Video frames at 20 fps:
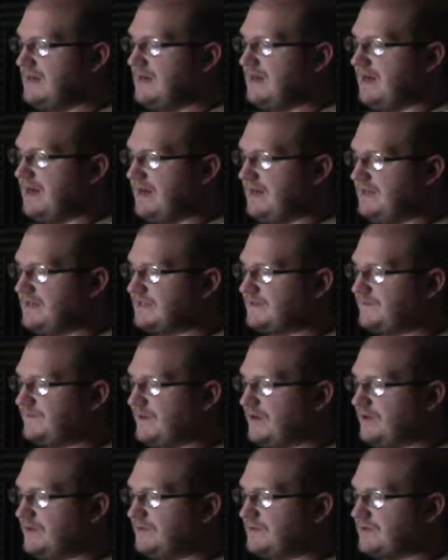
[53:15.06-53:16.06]
in his
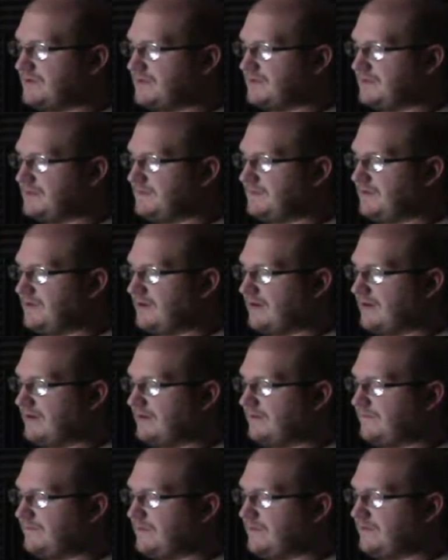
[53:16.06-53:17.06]
phone to a SIM card on
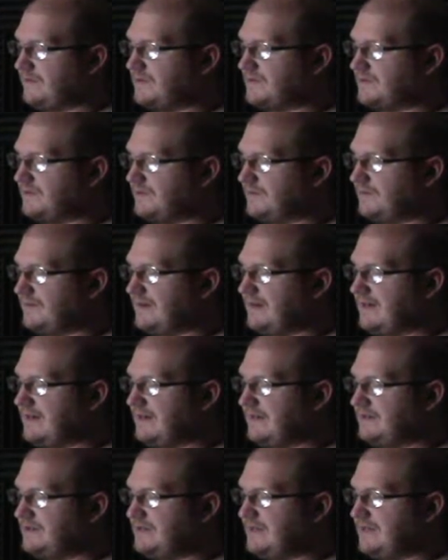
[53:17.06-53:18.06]
a phone controlled
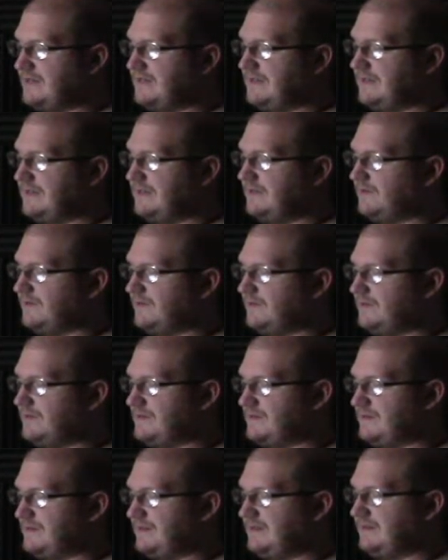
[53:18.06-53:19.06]
by JD, who
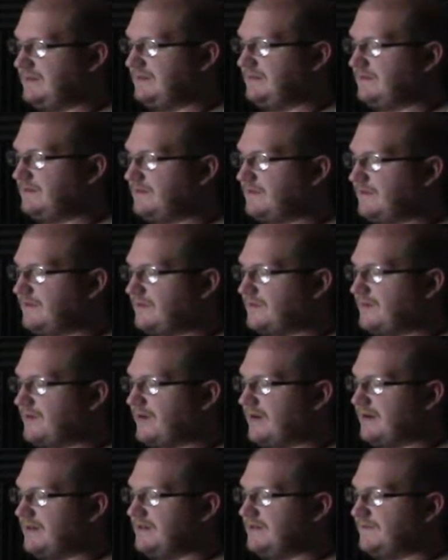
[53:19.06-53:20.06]
is the
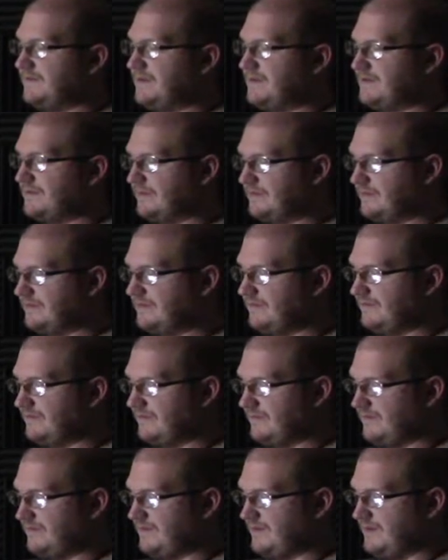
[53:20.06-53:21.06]
third-party individual
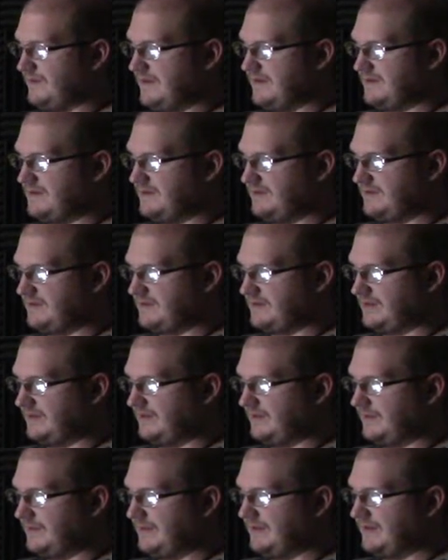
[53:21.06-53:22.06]
yeah. I mentioned just a
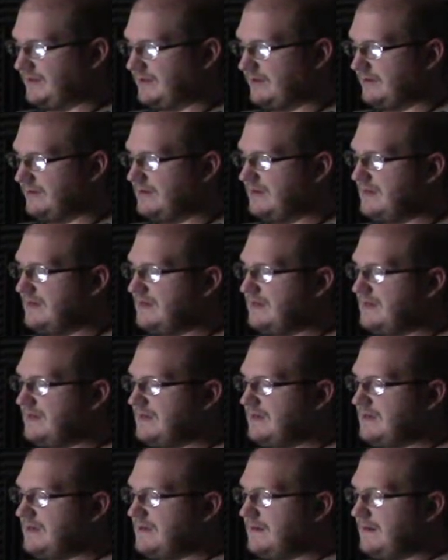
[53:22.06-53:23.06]
little bit ago.
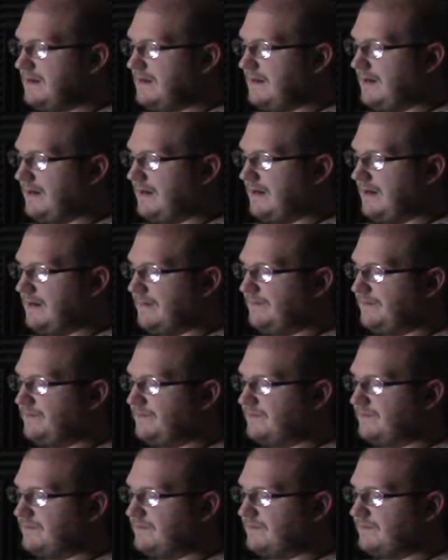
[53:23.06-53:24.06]
Um,
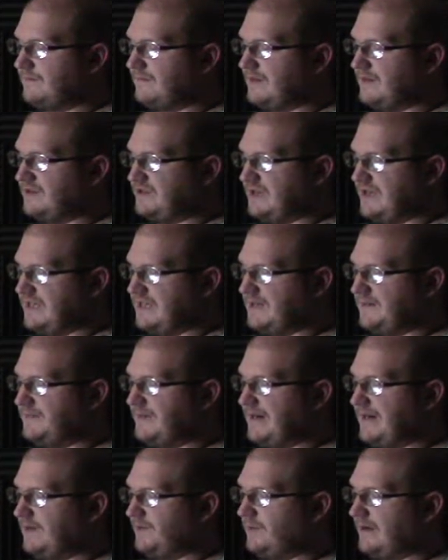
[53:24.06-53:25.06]
JD
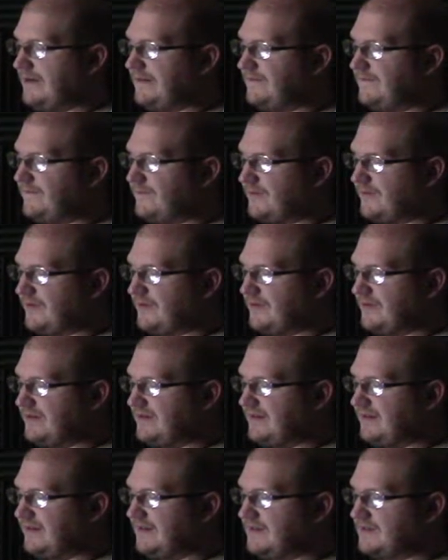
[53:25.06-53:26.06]
paid White
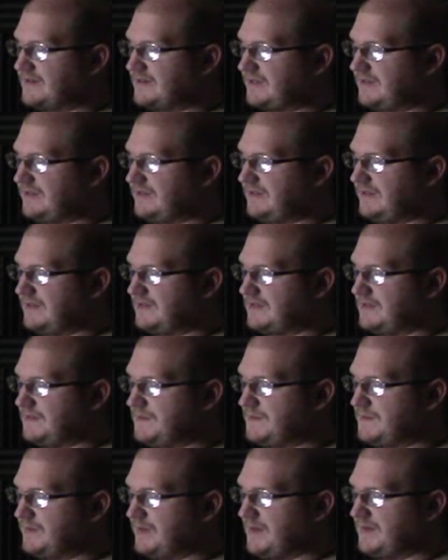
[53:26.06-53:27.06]
$4,300 to conduct SIM
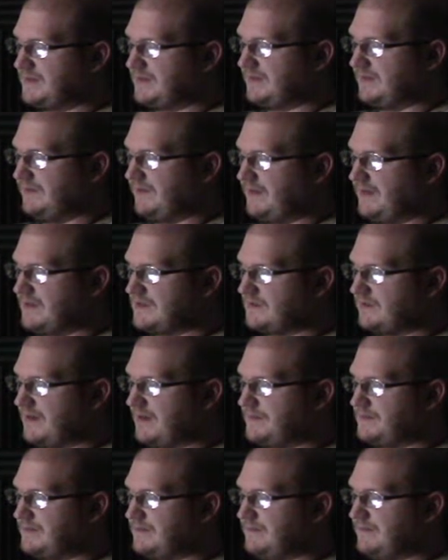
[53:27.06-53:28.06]
swaps, including the
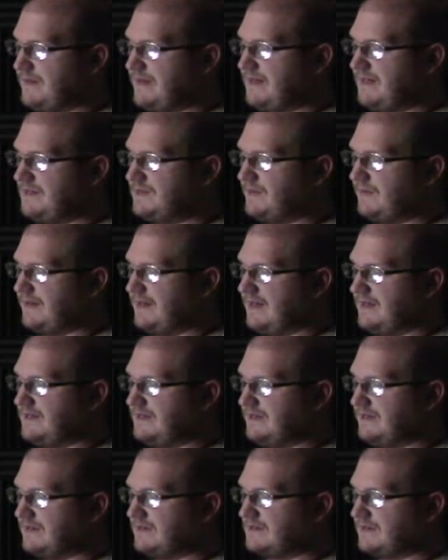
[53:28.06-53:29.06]
swaps in May
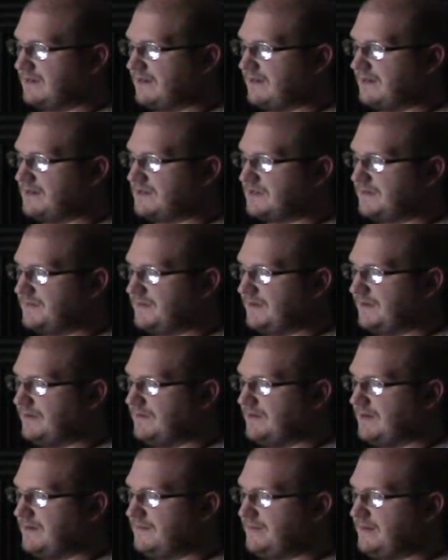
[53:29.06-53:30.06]
2018 that targeted Shapiro,
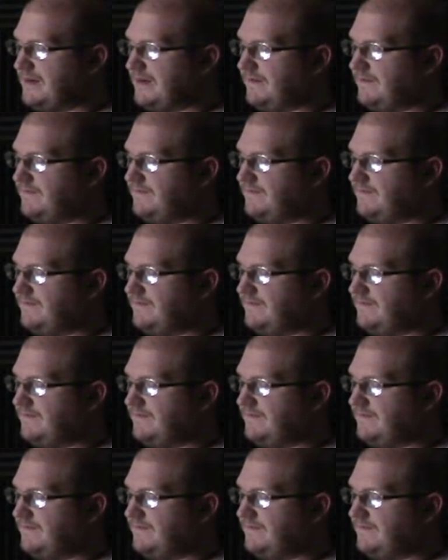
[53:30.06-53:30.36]
and paid